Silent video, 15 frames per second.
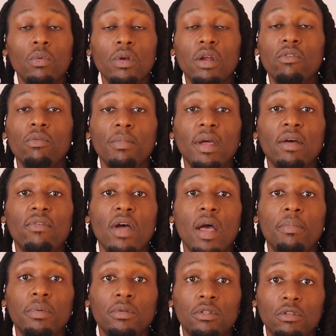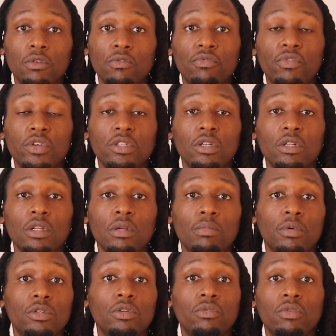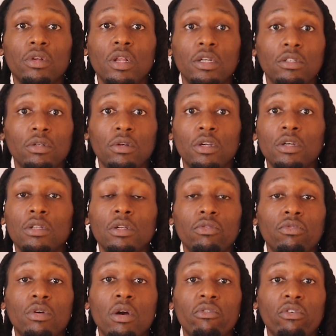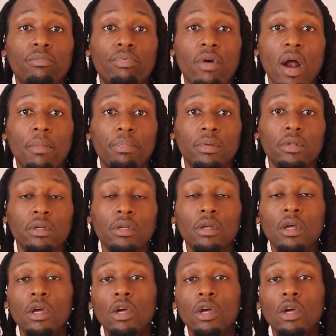whatever may have happened to you physically, but you realize you healed and recovered properly.